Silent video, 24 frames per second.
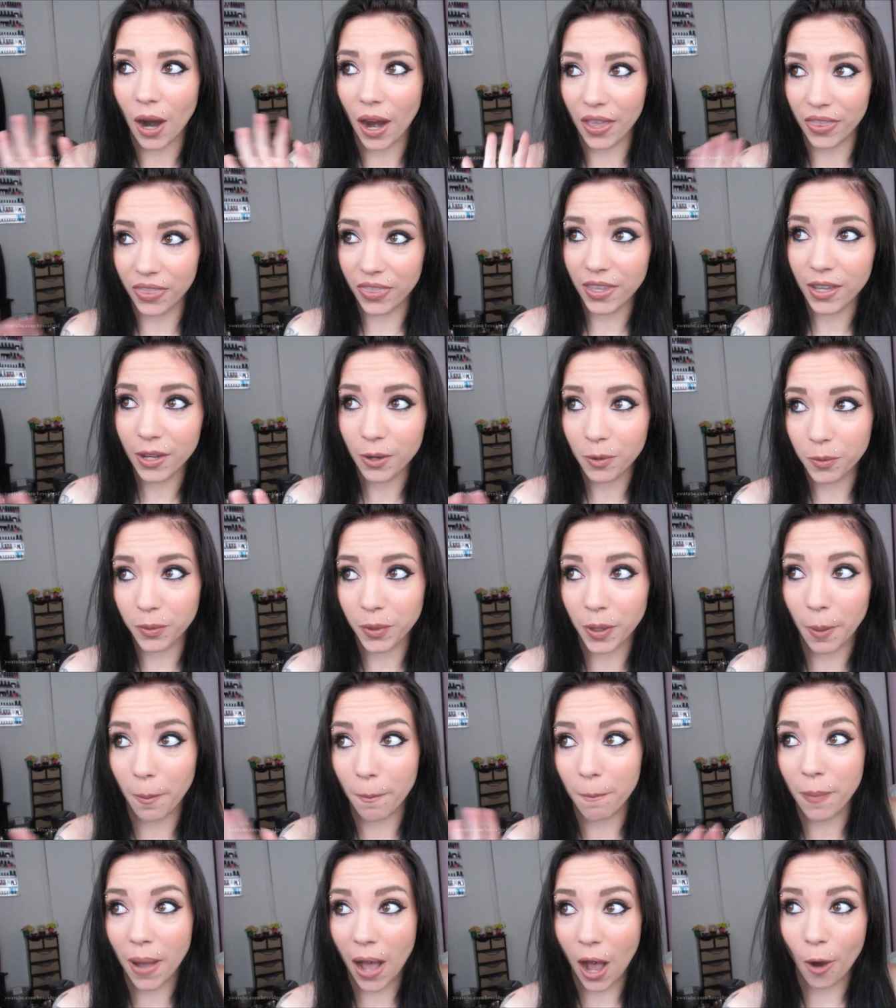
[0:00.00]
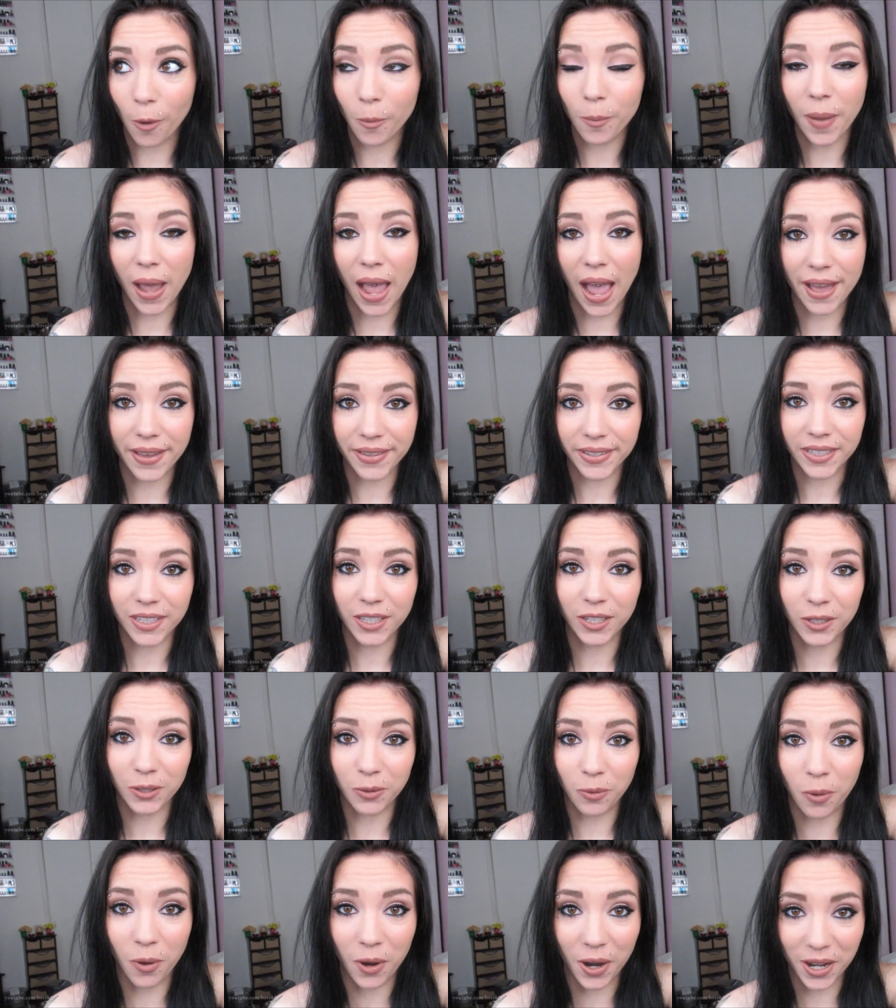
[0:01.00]
I think we're about past the
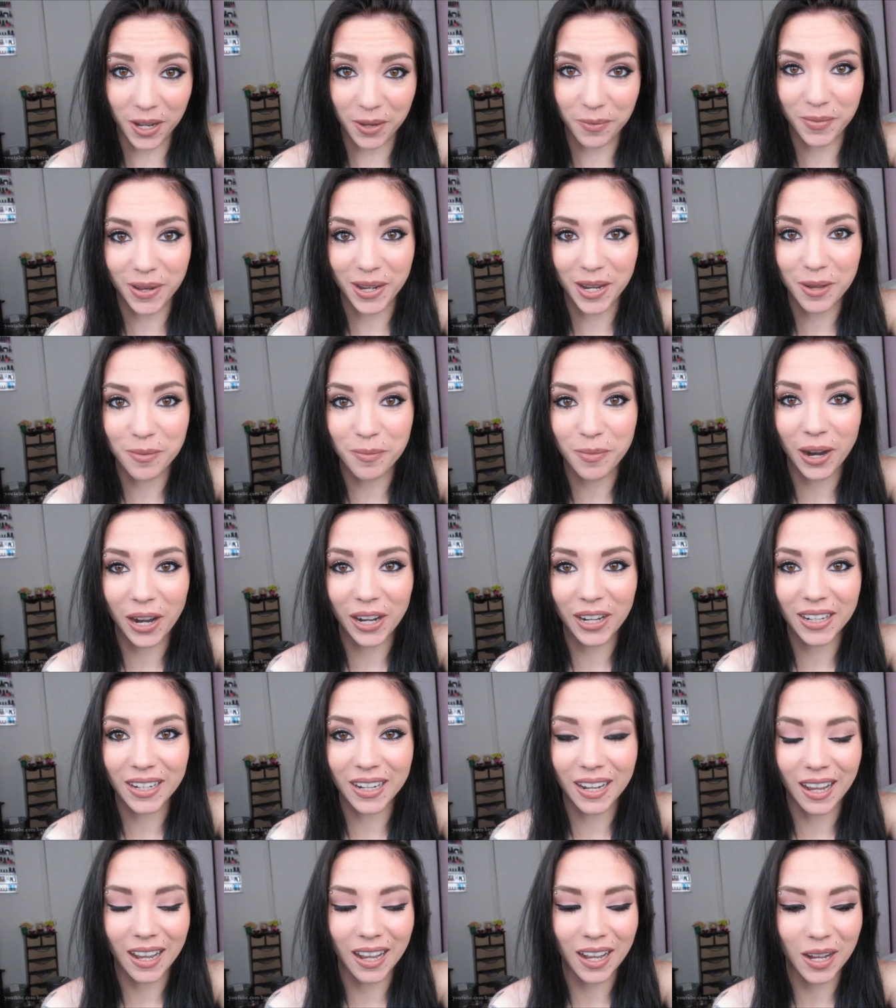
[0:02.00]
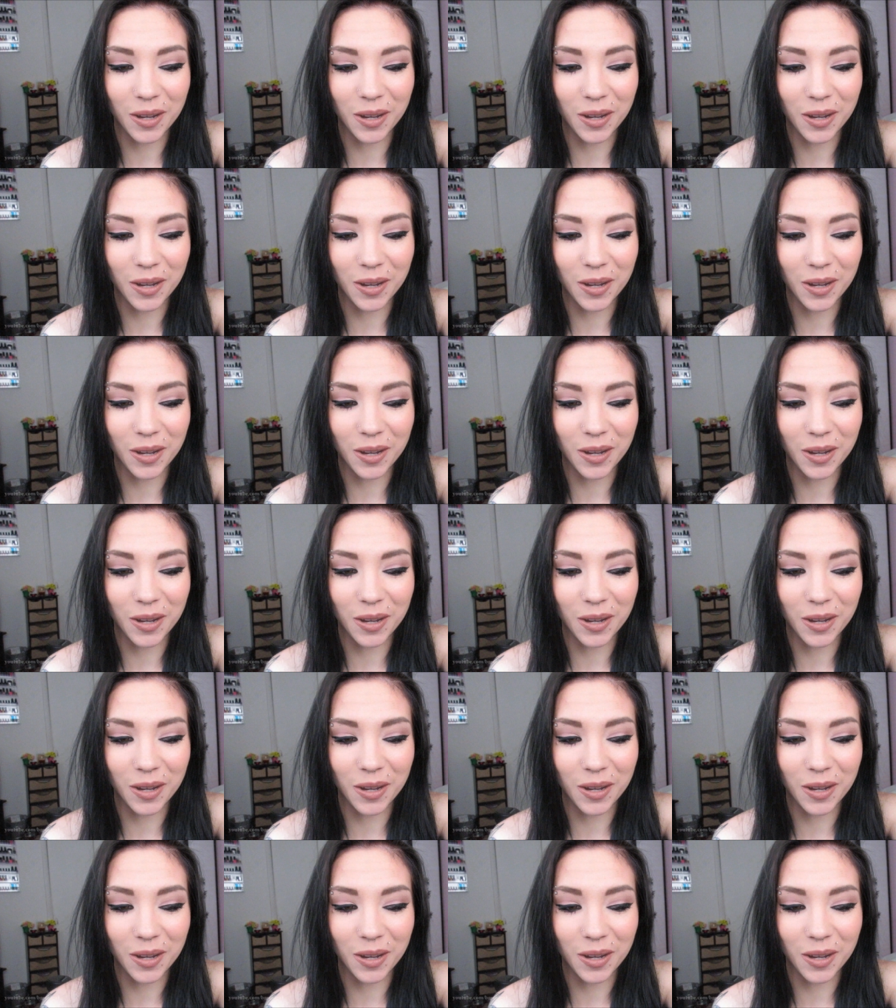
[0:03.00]
twenty minute mark,